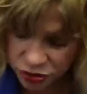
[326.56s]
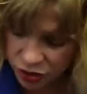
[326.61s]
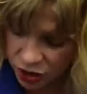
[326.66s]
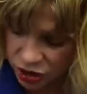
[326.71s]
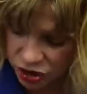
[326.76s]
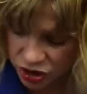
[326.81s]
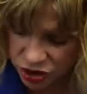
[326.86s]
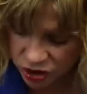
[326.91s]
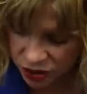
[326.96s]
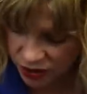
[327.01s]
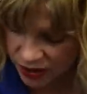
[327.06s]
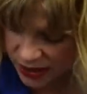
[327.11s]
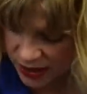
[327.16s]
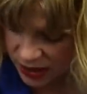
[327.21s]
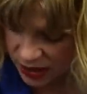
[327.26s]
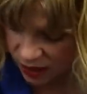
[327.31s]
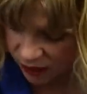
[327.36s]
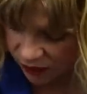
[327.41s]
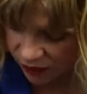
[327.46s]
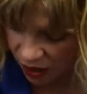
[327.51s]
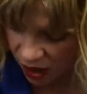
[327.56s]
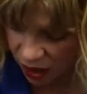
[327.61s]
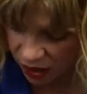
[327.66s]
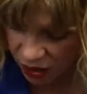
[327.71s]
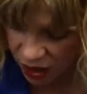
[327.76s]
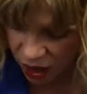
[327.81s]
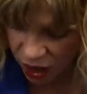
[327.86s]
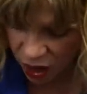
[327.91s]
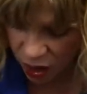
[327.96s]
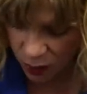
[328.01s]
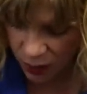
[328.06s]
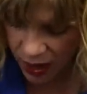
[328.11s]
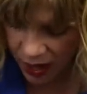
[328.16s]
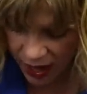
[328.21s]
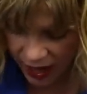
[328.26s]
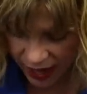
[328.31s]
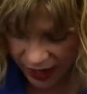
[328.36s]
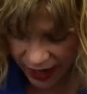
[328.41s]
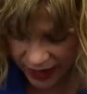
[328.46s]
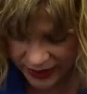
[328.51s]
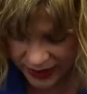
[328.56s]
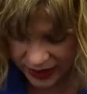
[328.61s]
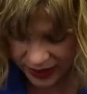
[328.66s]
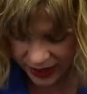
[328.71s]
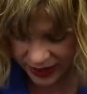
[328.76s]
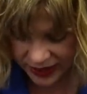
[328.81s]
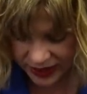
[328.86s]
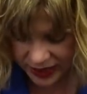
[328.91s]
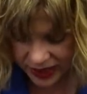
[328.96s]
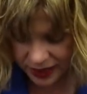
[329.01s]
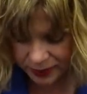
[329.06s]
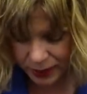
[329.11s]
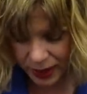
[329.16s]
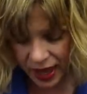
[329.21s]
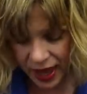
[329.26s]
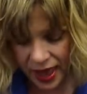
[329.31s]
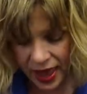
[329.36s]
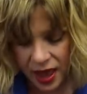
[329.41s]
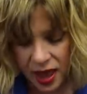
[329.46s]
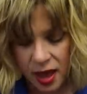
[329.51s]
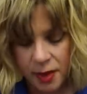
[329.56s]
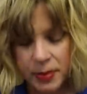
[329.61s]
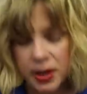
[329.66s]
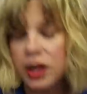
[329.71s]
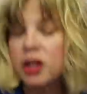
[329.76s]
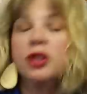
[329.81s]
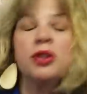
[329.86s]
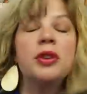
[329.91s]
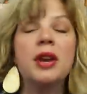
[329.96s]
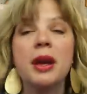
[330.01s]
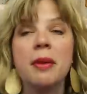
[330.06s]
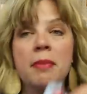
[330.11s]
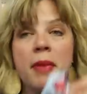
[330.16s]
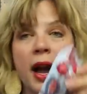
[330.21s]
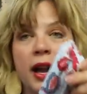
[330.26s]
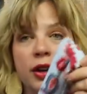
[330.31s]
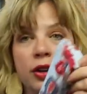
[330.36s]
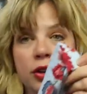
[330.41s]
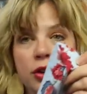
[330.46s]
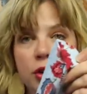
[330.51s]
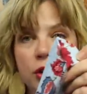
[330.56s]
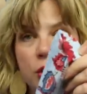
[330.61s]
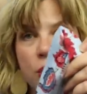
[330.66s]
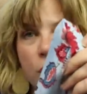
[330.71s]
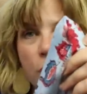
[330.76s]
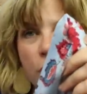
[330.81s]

instructions are easy to follow. It has a nice deep hem, including mitered